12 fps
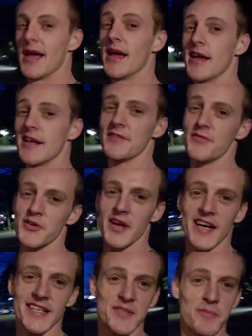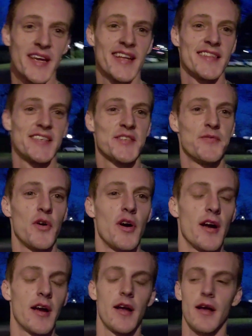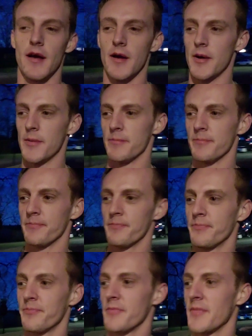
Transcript: And if you guys made it this far, um,